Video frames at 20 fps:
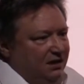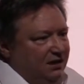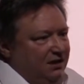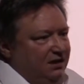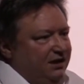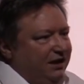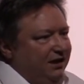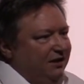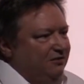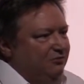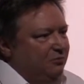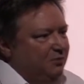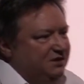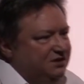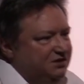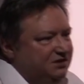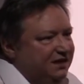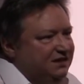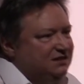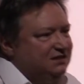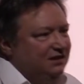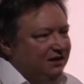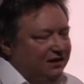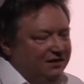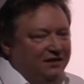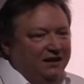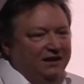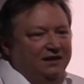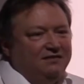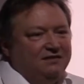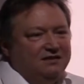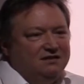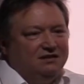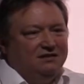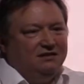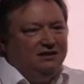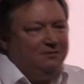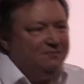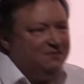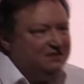You know, we traditionally think there's a
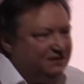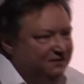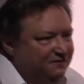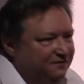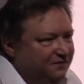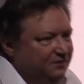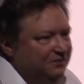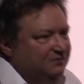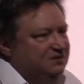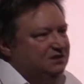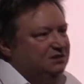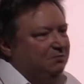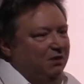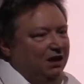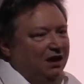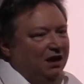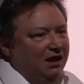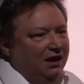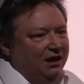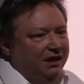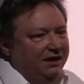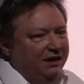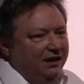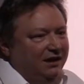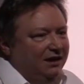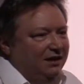limited food supply,